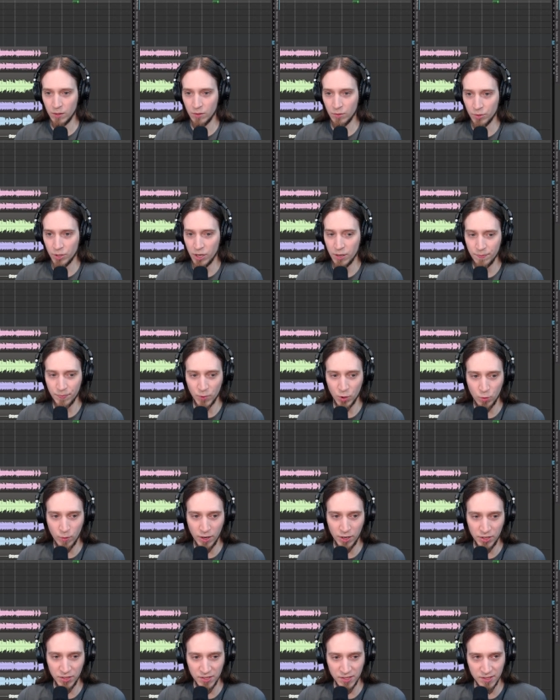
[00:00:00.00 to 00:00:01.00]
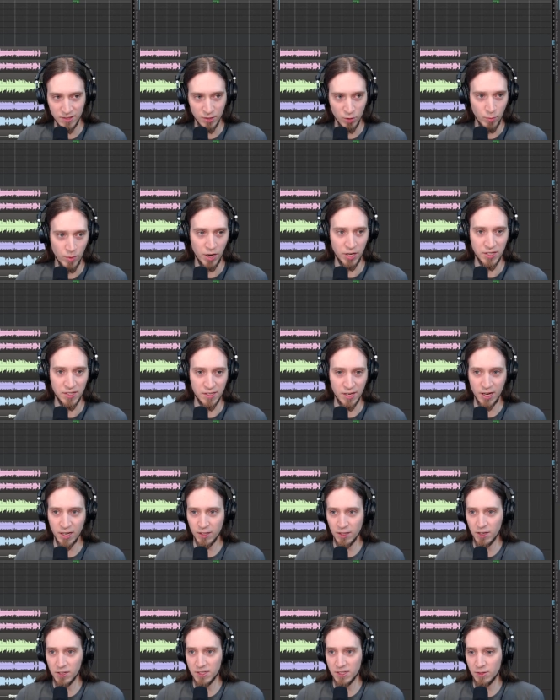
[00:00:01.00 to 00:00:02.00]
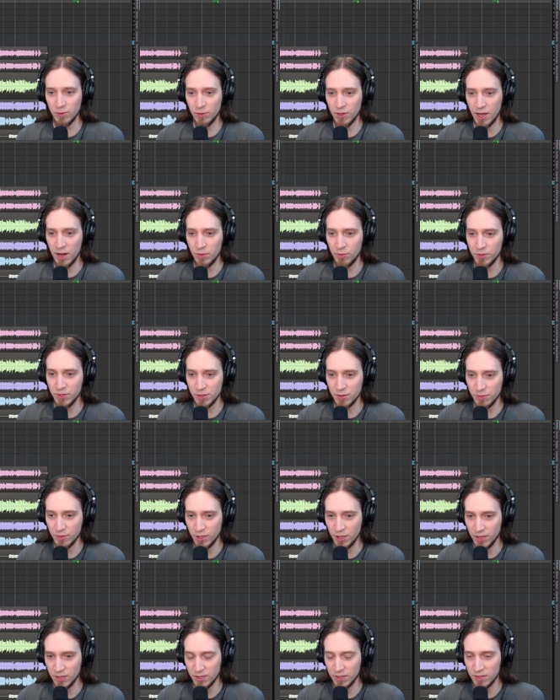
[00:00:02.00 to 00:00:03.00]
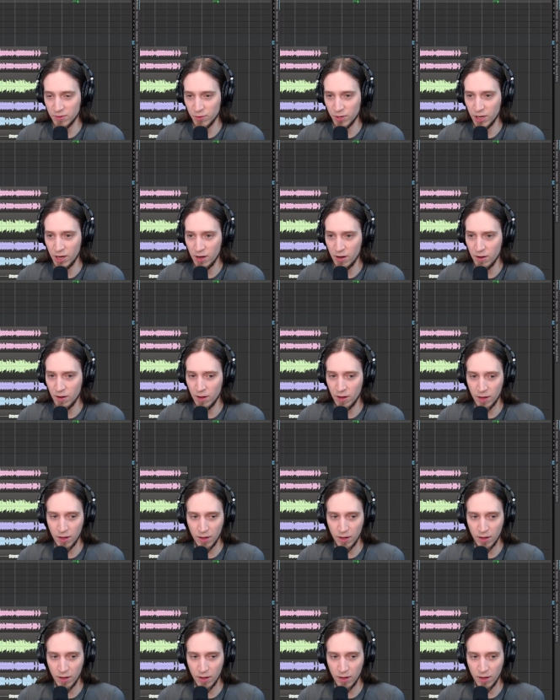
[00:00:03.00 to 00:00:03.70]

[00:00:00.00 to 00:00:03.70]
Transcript: Okay, no one is, nobody's saying that it's too loud, so I guess it's okay.